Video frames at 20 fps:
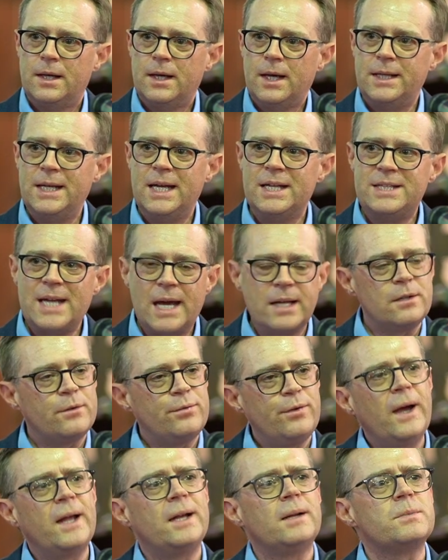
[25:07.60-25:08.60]
And he
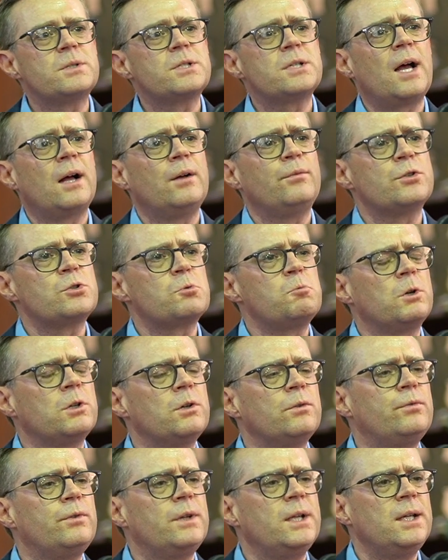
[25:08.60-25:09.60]
identified himself as one
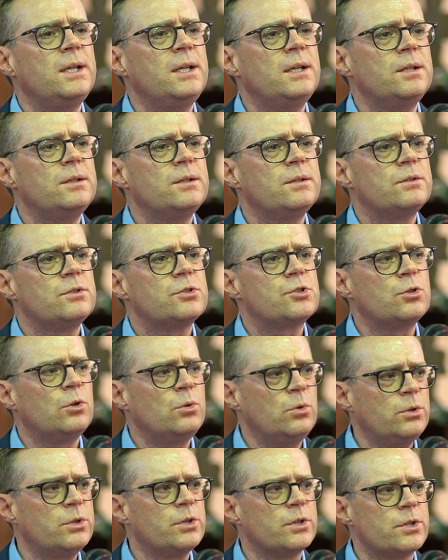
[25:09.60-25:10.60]
of the
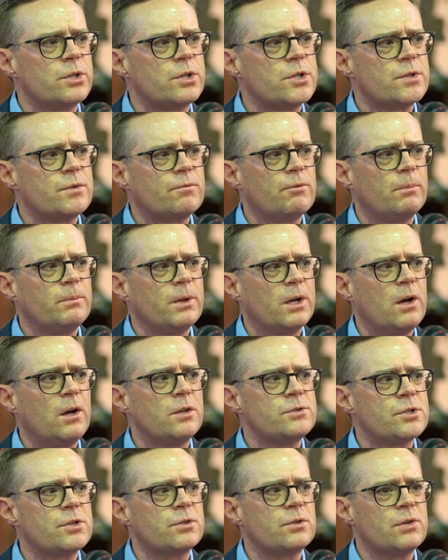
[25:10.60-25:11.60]
soldiers from the
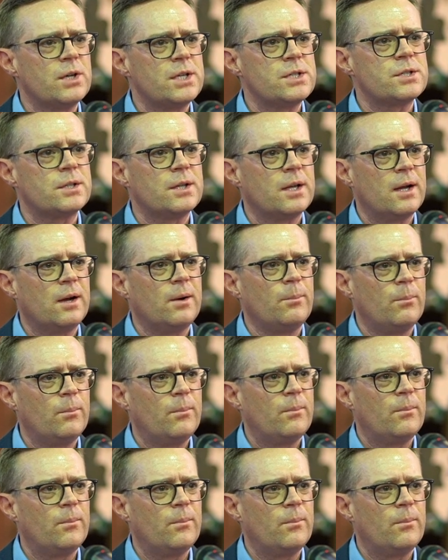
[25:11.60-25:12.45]
concentration camp.